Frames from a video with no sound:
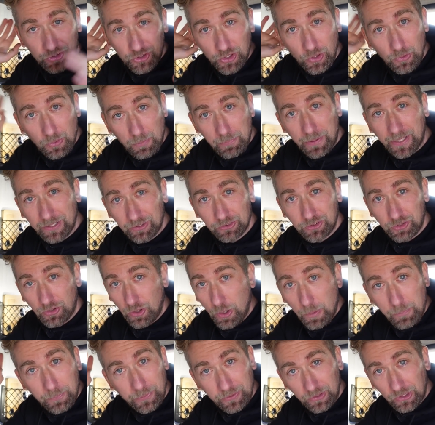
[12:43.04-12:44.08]
solar panels are
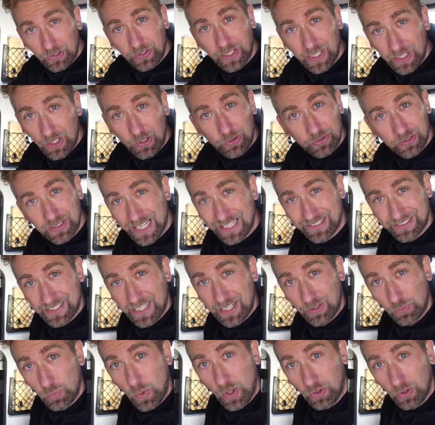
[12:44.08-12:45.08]
up and looking all snazzy and